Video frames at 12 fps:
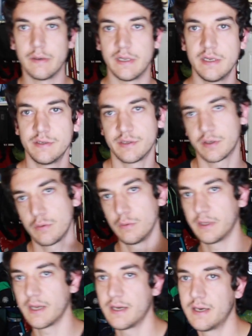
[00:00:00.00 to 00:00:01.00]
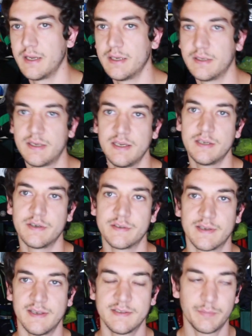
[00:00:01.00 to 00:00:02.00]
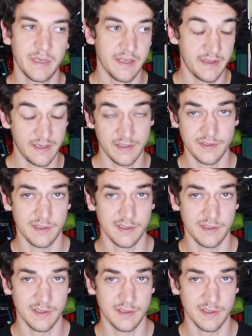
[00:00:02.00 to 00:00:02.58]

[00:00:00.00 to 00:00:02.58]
And he's a cool guy, and he does Let's Play things.